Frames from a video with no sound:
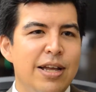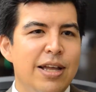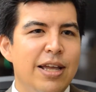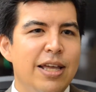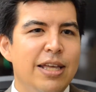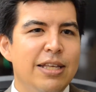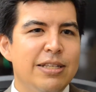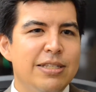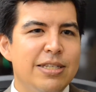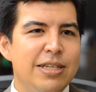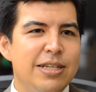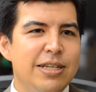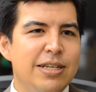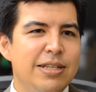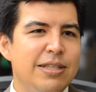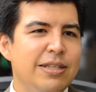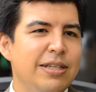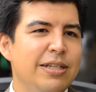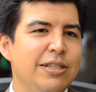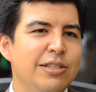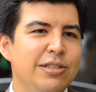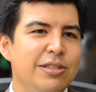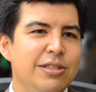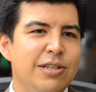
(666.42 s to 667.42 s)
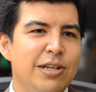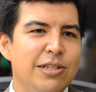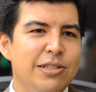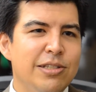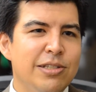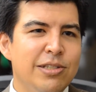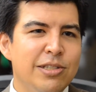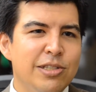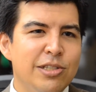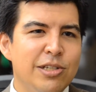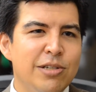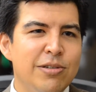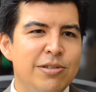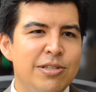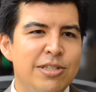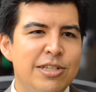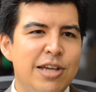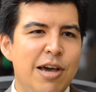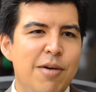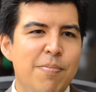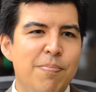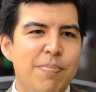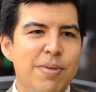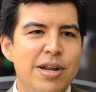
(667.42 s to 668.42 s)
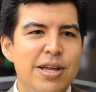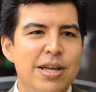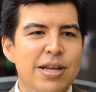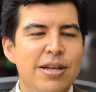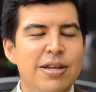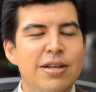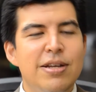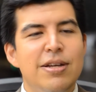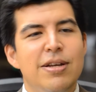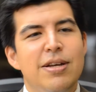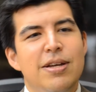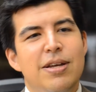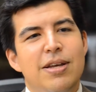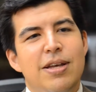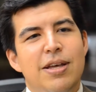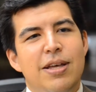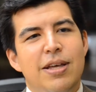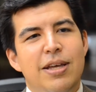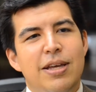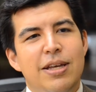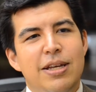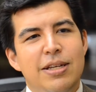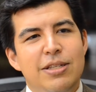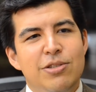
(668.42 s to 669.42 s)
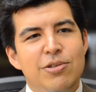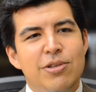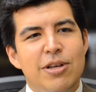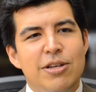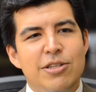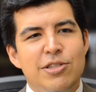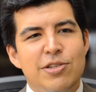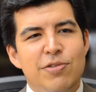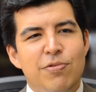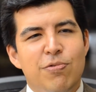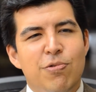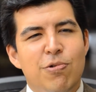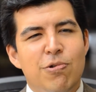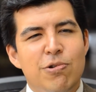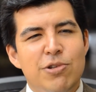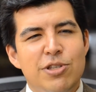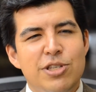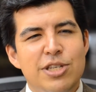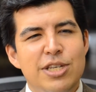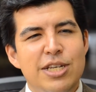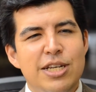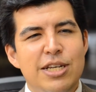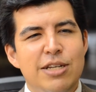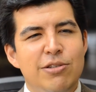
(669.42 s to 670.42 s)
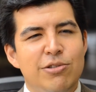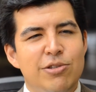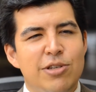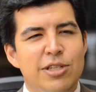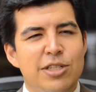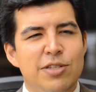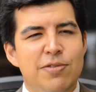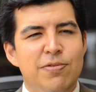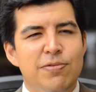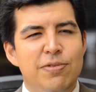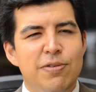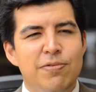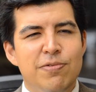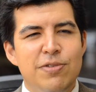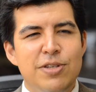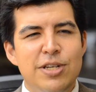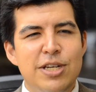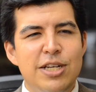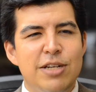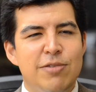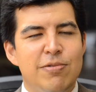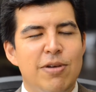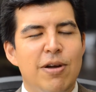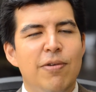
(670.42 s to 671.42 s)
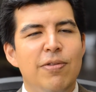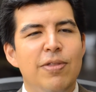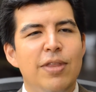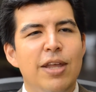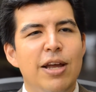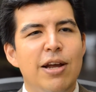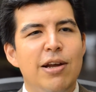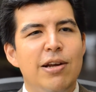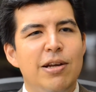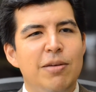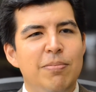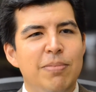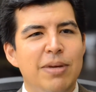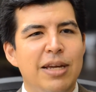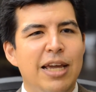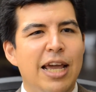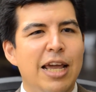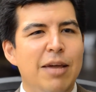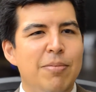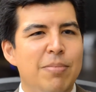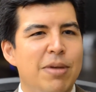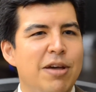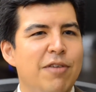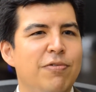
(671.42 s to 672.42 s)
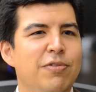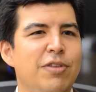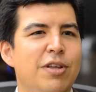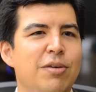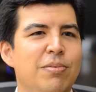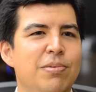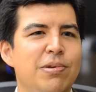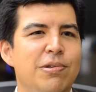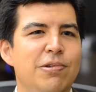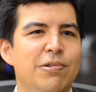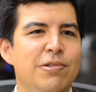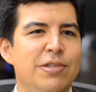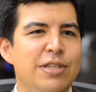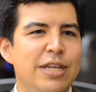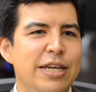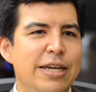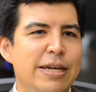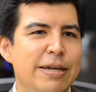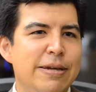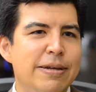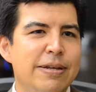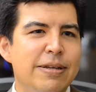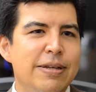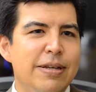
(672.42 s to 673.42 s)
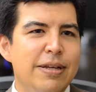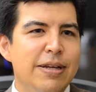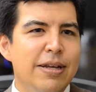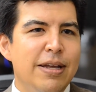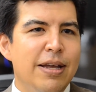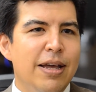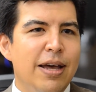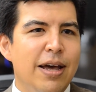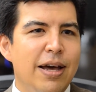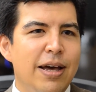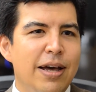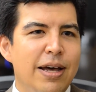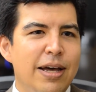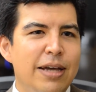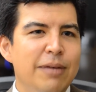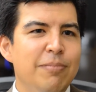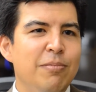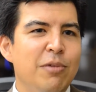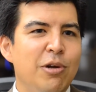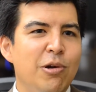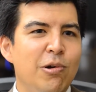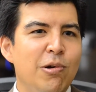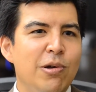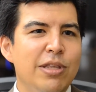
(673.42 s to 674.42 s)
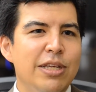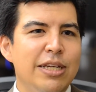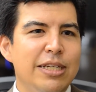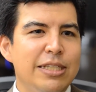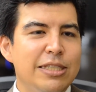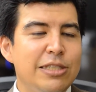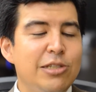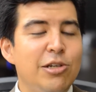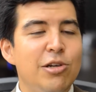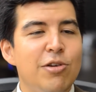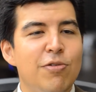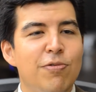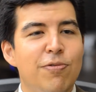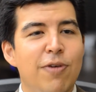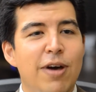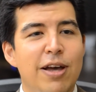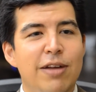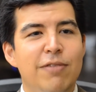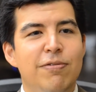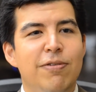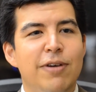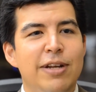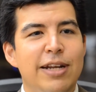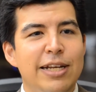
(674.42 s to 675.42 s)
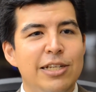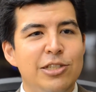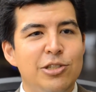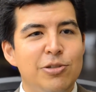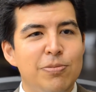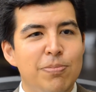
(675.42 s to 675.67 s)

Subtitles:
It's the Dutch insurance company. In 2014, 2015, around there, it became FWD. I'm currently a certified financial